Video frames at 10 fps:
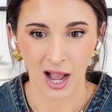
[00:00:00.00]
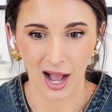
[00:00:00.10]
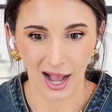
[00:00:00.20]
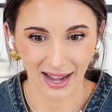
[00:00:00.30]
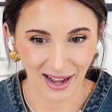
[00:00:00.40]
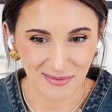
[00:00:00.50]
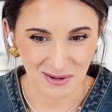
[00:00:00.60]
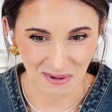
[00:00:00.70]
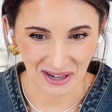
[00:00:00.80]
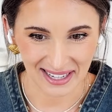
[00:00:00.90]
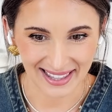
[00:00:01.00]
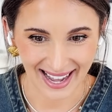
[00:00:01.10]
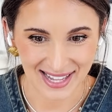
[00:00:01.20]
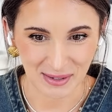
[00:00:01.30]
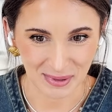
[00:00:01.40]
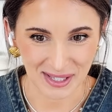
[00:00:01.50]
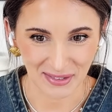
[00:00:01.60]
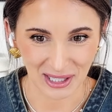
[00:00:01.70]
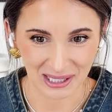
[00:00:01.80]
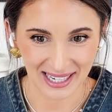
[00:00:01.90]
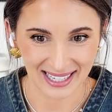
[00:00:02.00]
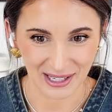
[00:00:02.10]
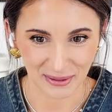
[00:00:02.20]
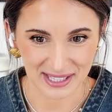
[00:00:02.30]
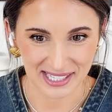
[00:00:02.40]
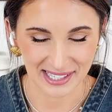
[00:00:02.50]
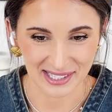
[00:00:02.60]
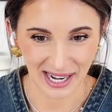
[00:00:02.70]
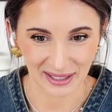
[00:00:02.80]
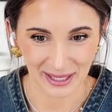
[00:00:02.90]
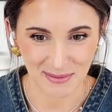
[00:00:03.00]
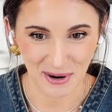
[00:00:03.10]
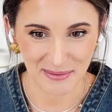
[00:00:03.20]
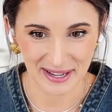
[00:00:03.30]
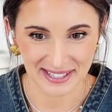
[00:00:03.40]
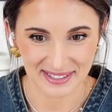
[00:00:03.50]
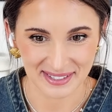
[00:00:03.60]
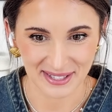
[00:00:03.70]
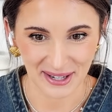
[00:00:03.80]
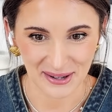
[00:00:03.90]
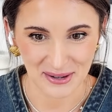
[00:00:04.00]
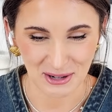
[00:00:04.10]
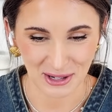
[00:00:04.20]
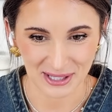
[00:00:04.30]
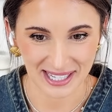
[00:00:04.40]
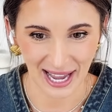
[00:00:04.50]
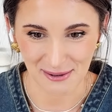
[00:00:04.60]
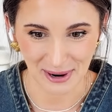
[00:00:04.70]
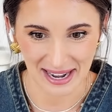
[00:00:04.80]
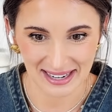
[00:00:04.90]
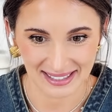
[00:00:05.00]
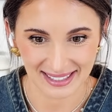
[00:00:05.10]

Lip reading: I have been wanting that, specifically an Aritzia styling appointment. So just can't wait.